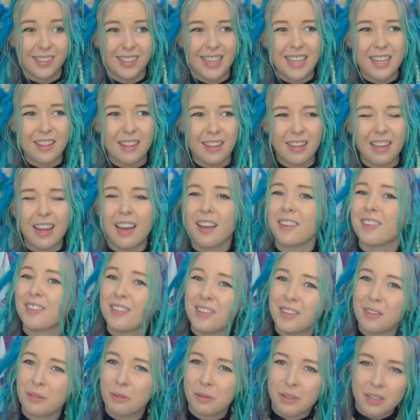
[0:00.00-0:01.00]
either
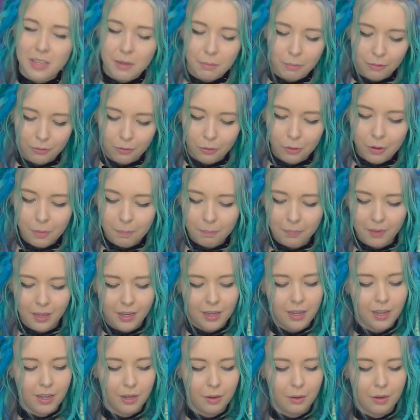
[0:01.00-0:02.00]
last year or the year before,
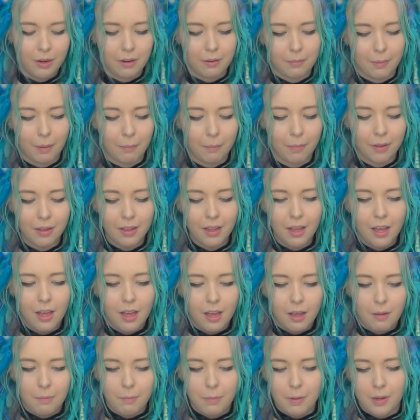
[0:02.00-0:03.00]
can't quite remember
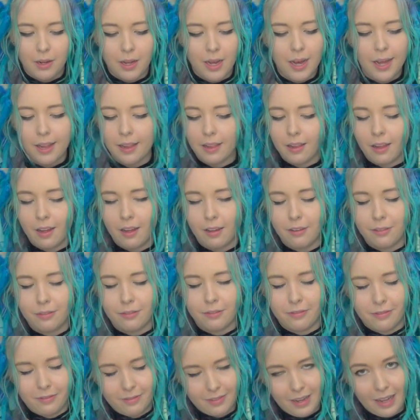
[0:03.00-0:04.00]
but I
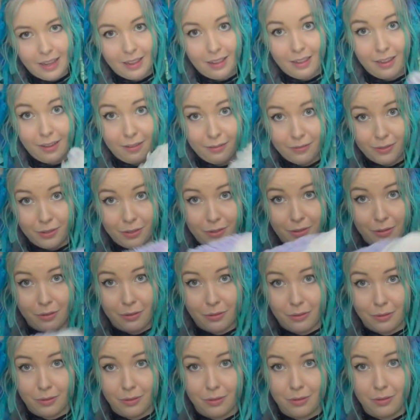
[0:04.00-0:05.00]
love, I love
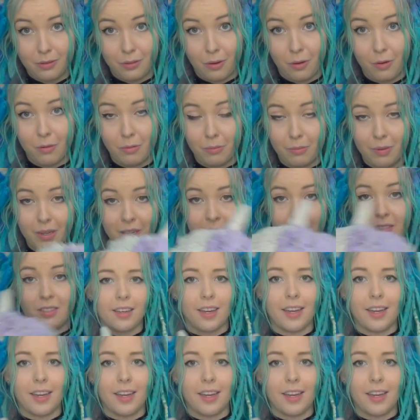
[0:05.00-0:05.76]
unicorns so much.